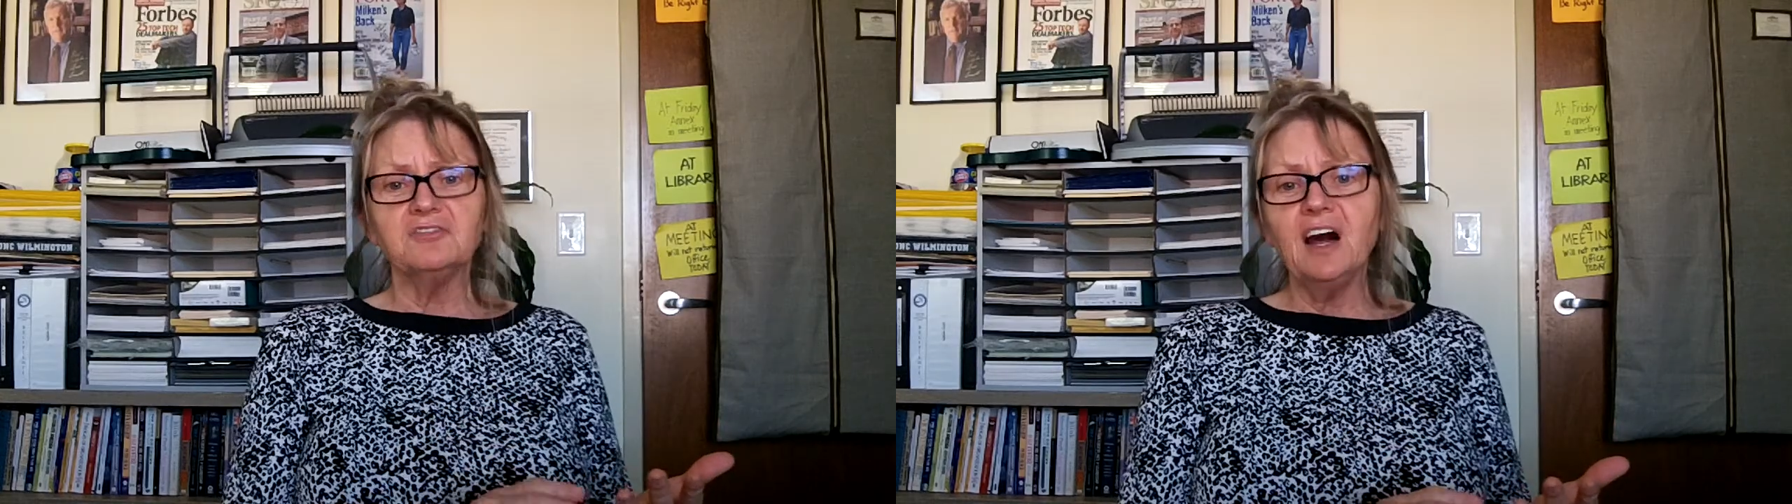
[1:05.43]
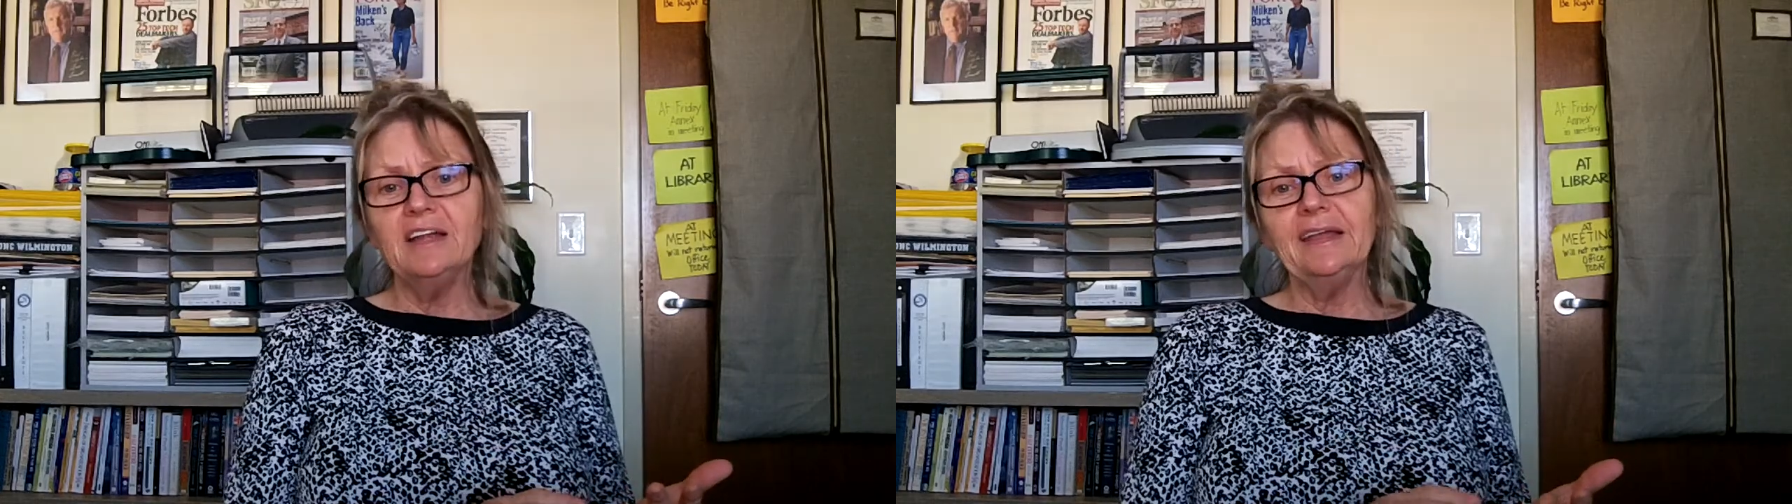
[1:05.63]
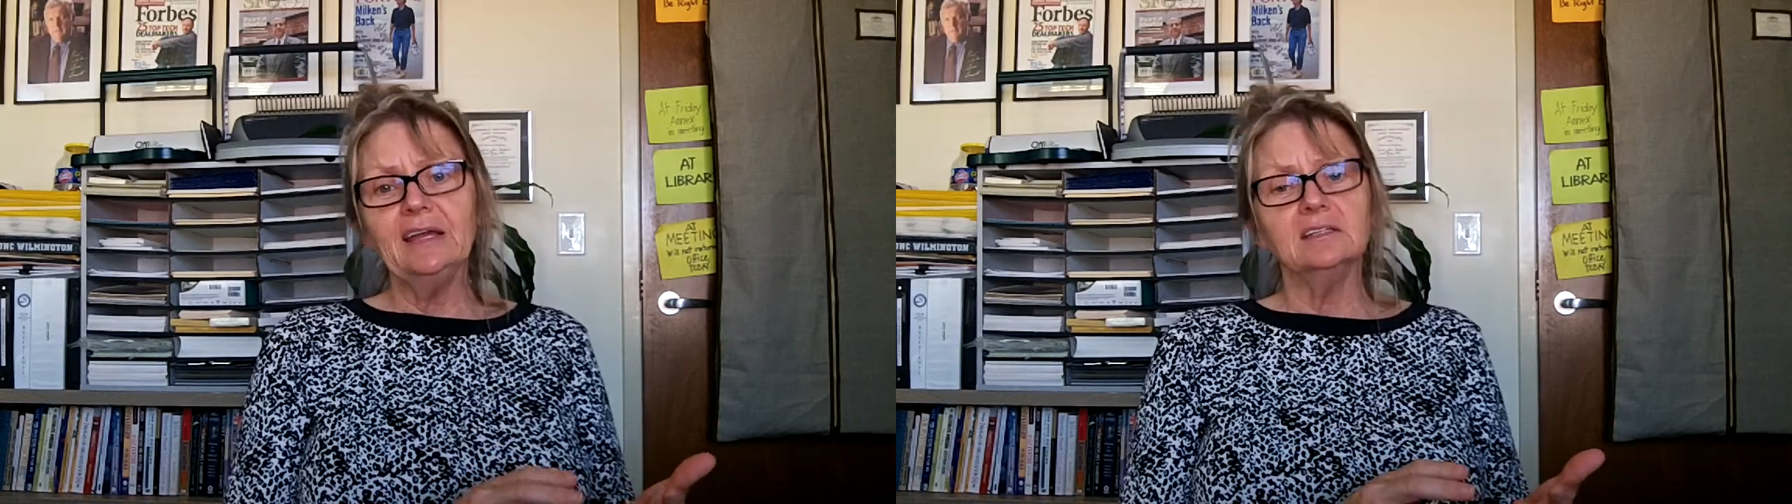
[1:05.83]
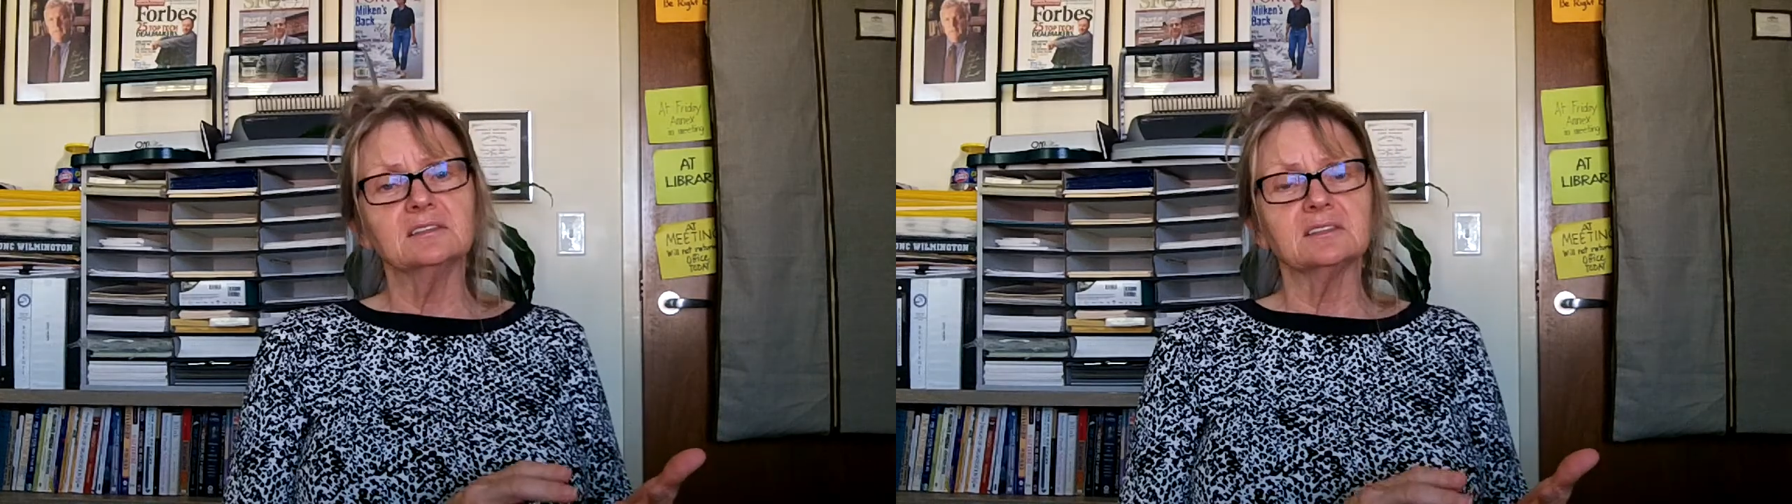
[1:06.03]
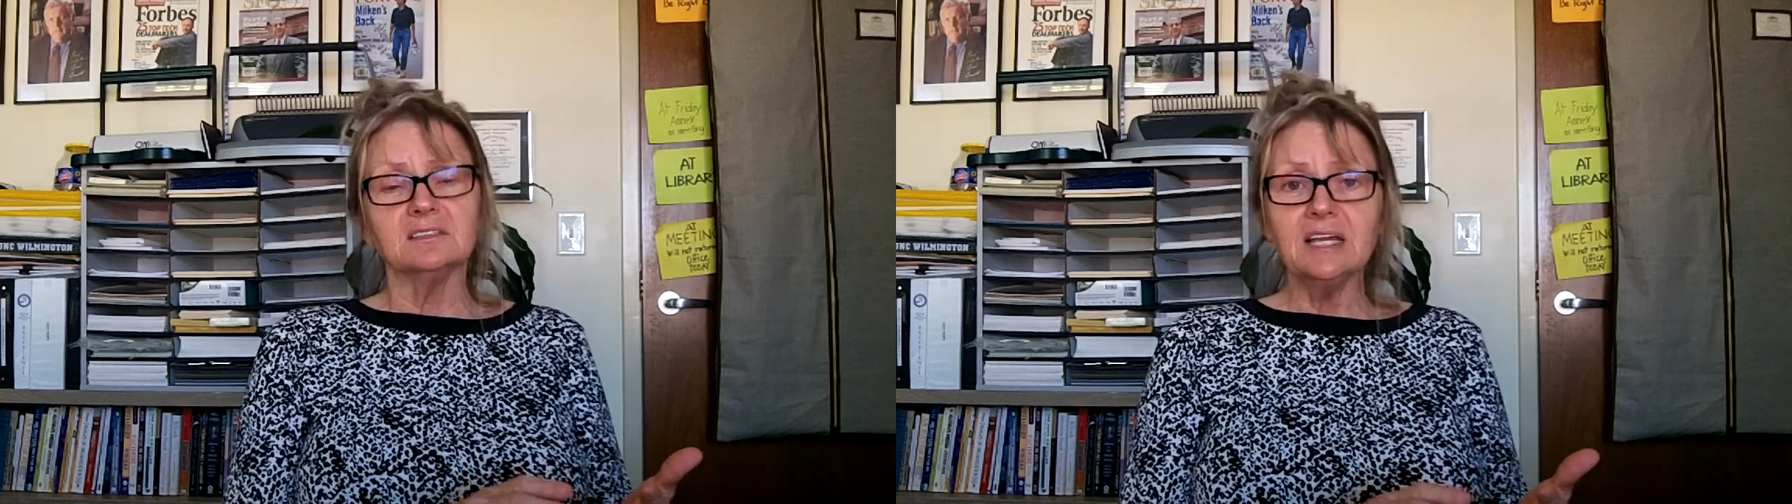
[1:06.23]

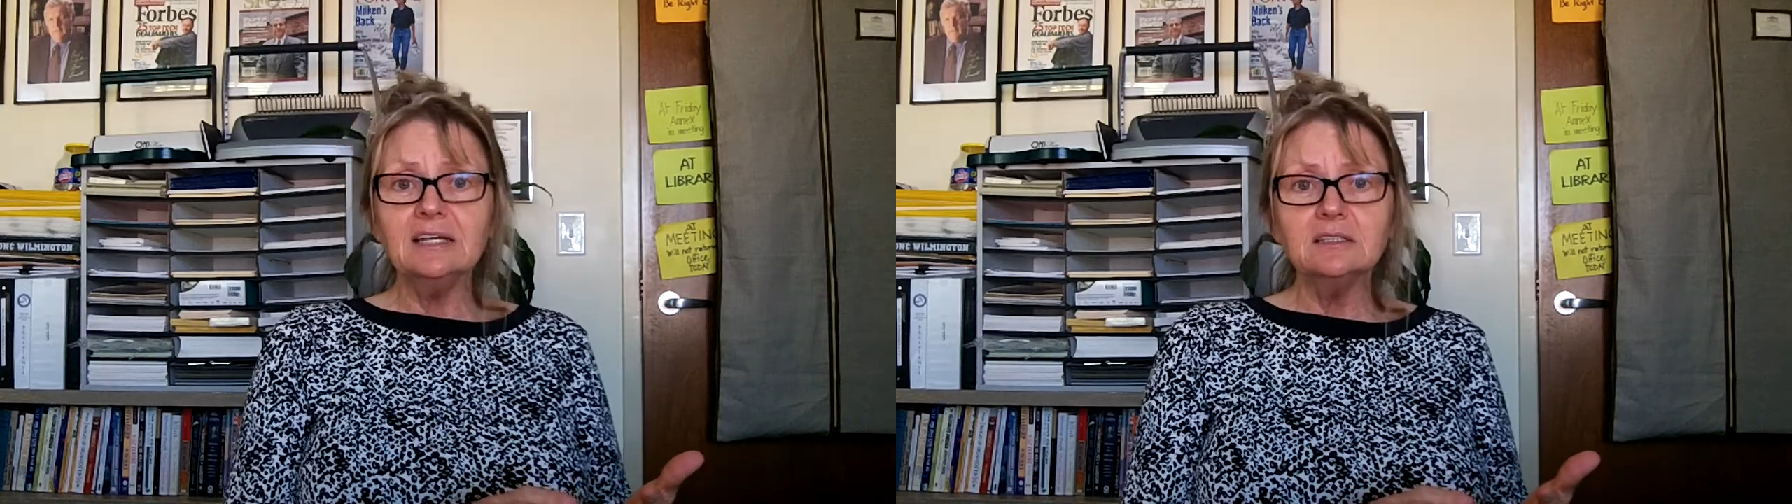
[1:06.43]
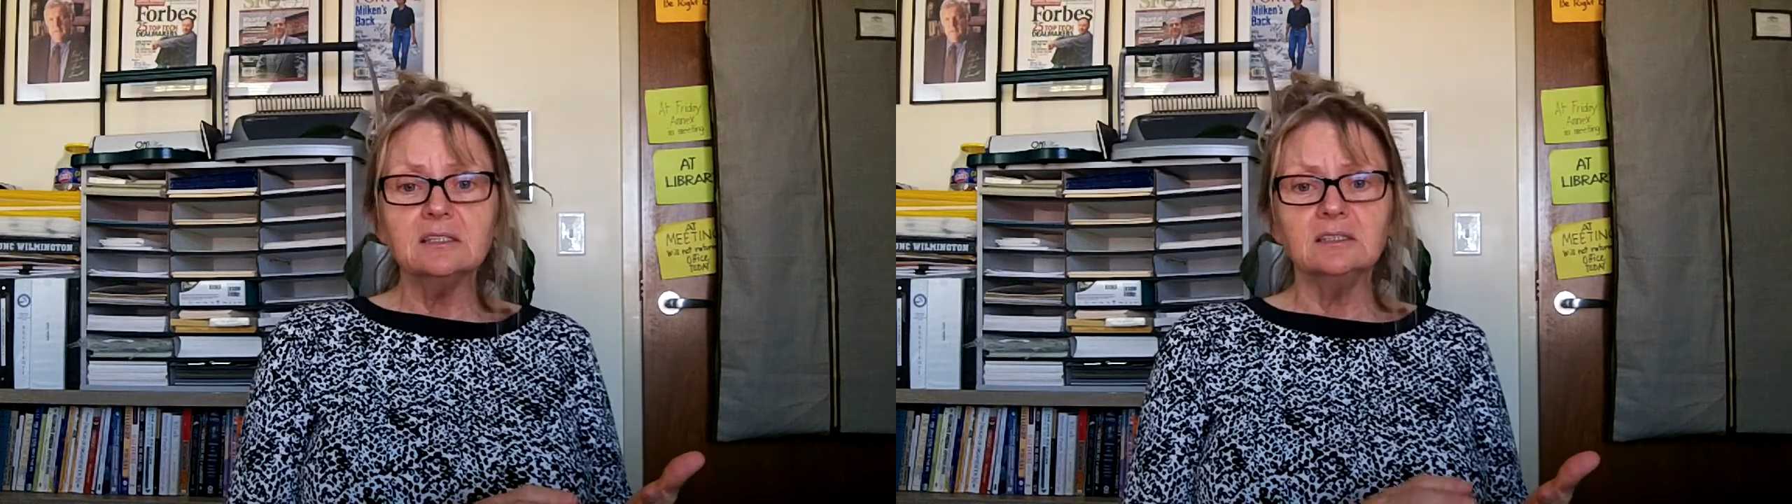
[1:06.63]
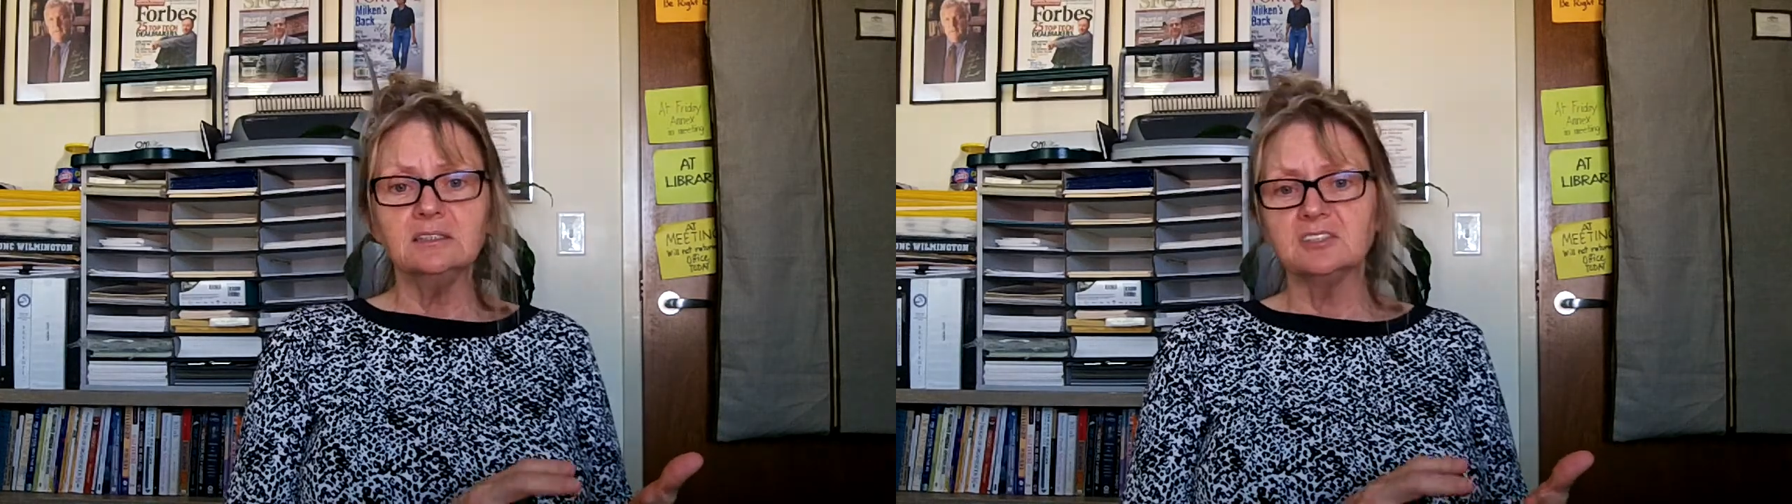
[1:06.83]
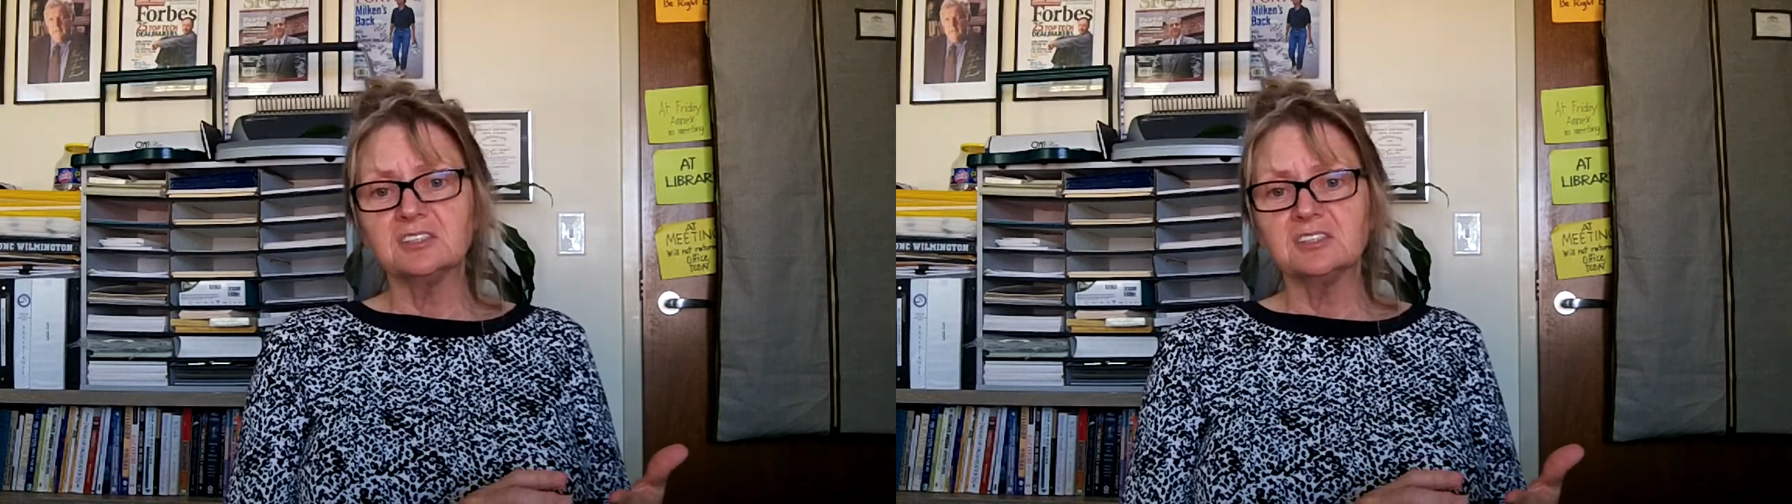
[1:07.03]
finance, attendance,